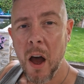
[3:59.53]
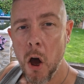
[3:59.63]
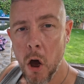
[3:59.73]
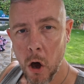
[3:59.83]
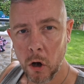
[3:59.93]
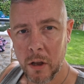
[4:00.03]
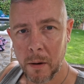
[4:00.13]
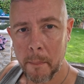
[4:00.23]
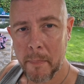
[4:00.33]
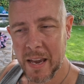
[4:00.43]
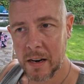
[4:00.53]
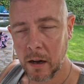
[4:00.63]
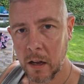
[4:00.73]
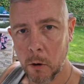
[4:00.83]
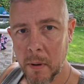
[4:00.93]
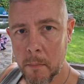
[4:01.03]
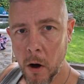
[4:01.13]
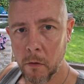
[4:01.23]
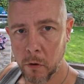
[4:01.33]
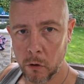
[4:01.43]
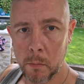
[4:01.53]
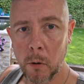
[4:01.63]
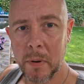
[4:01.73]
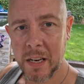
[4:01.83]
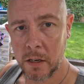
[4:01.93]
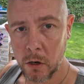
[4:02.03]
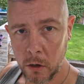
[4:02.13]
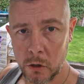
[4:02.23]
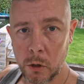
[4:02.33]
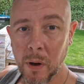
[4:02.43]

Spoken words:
earlier, being a little bit more vulnerable being a Daitsu.